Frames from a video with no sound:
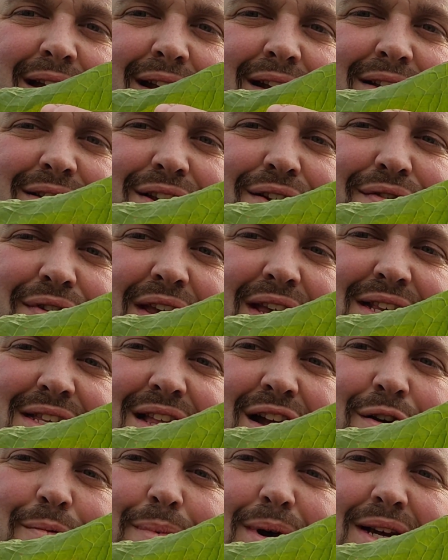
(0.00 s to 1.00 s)
So if you get
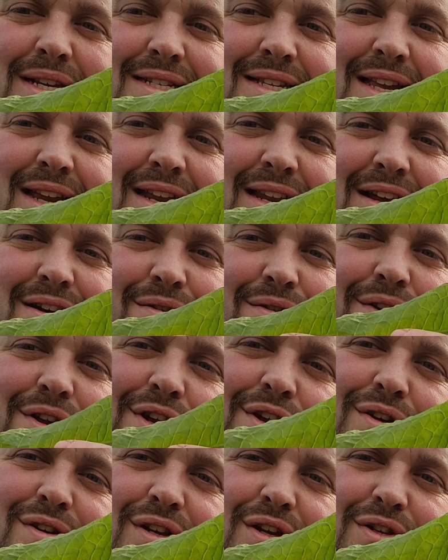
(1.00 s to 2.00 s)
stung by a stinging nettle,
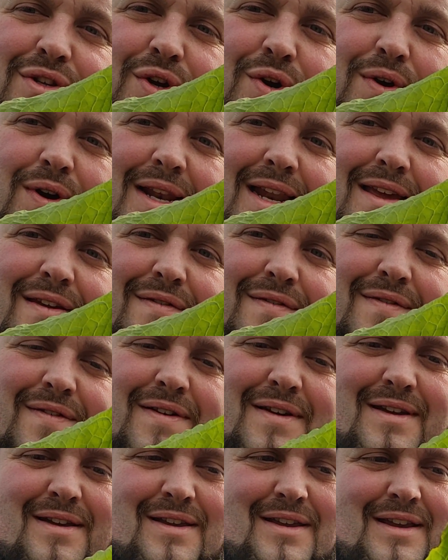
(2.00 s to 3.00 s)
use a dock leaf.
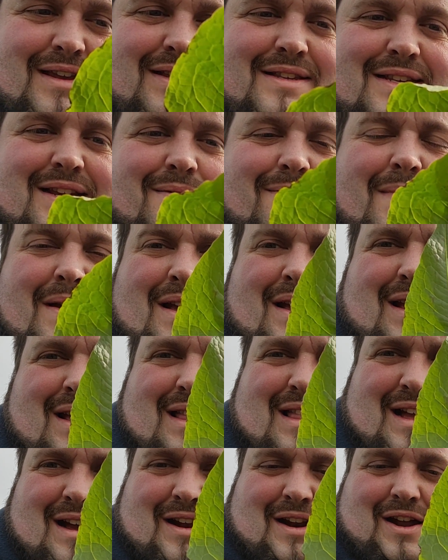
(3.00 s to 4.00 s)
You can see them.
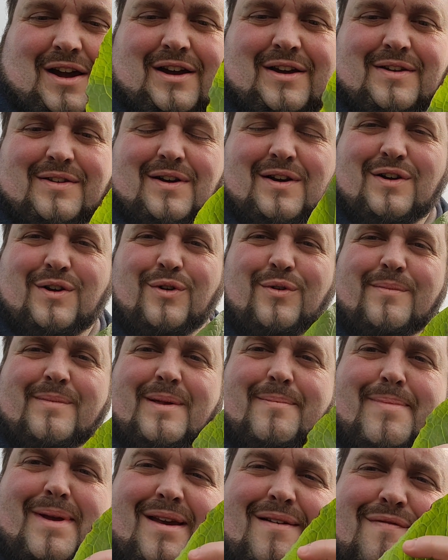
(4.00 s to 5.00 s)
I call them
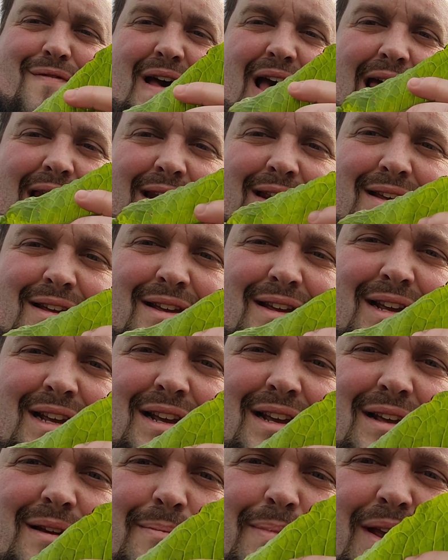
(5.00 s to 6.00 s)
the big fan.
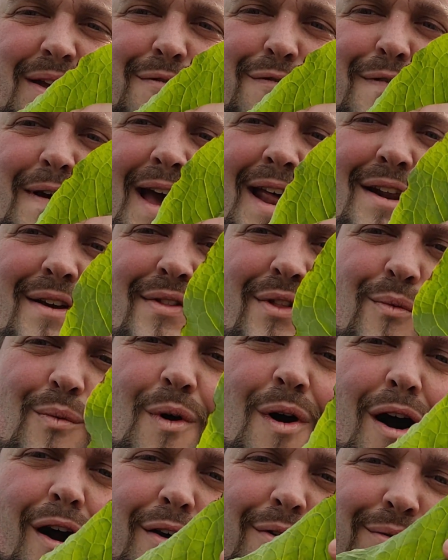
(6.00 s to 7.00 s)
Big fan of the
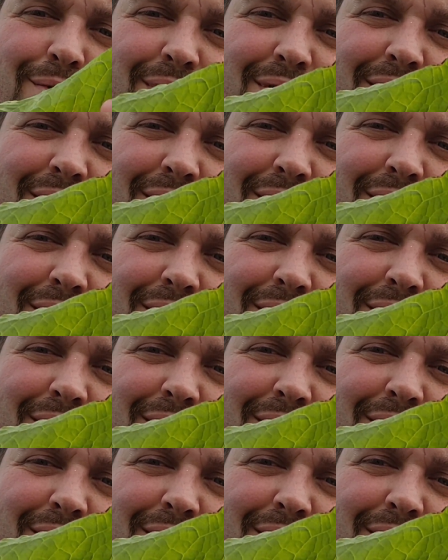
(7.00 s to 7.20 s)
wild.